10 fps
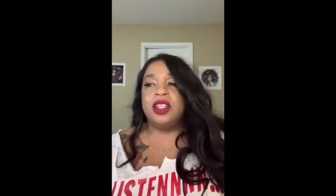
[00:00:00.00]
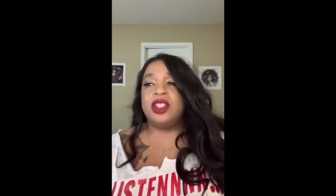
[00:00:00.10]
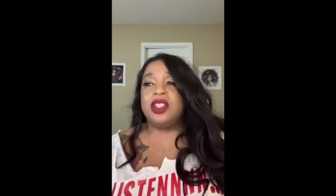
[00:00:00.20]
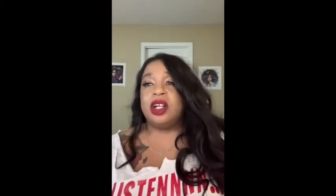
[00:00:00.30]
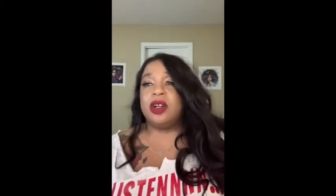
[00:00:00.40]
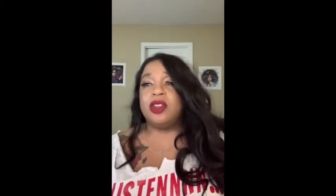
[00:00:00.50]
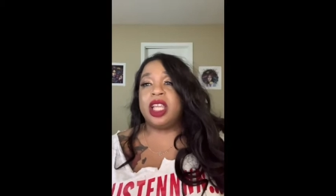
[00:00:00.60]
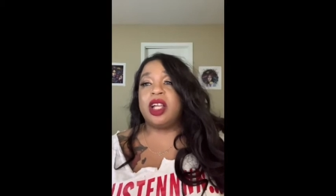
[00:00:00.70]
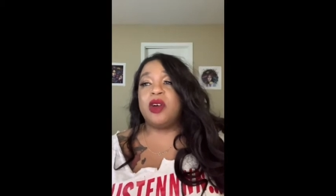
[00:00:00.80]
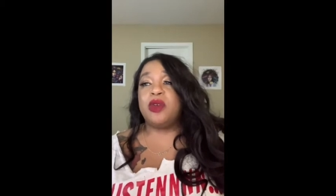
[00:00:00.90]
So they
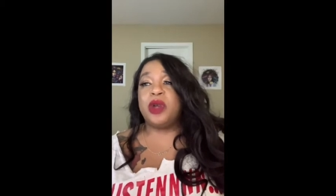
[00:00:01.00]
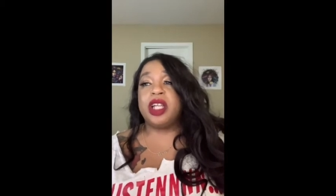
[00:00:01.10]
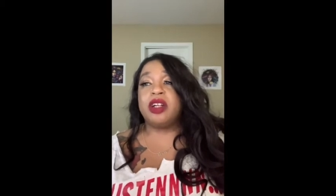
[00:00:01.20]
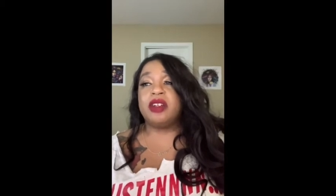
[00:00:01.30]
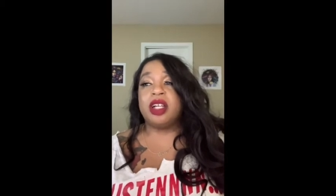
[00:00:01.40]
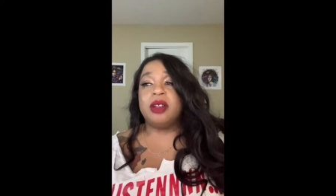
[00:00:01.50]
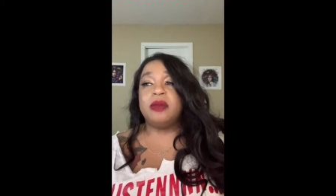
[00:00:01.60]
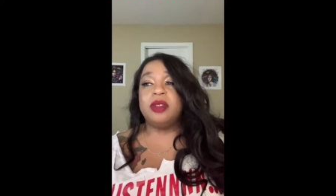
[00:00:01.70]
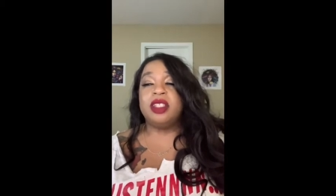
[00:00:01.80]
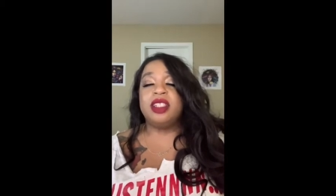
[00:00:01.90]
go to wake her
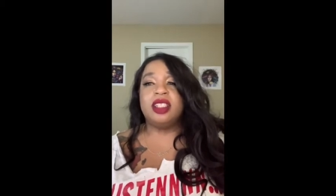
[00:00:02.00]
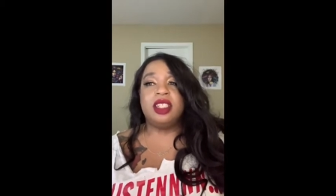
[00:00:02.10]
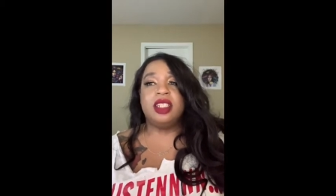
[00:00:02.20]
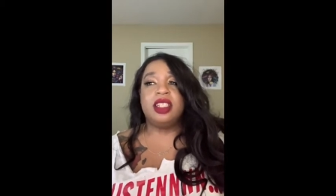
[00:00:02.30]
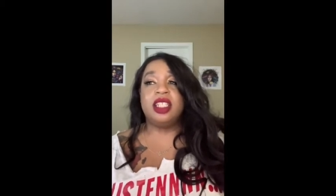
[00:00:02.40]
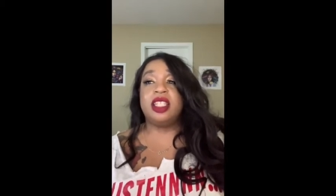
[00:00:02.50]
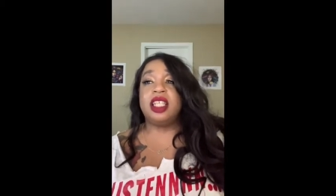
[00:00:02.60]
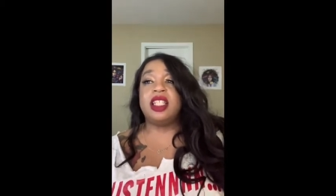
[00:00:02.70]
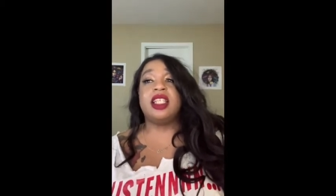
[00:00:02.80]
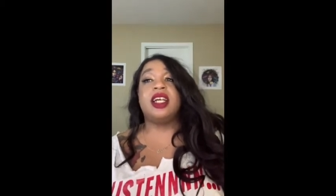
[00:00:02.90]
up. She
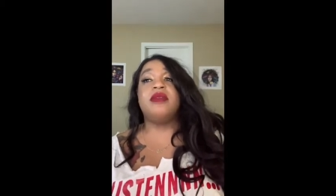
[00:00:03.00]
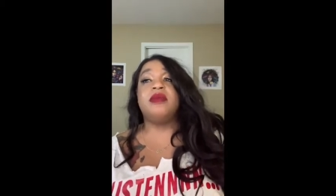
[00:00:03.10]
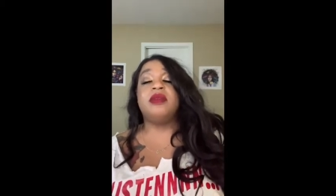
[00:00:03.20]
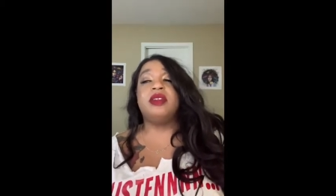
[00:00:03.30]
sits up.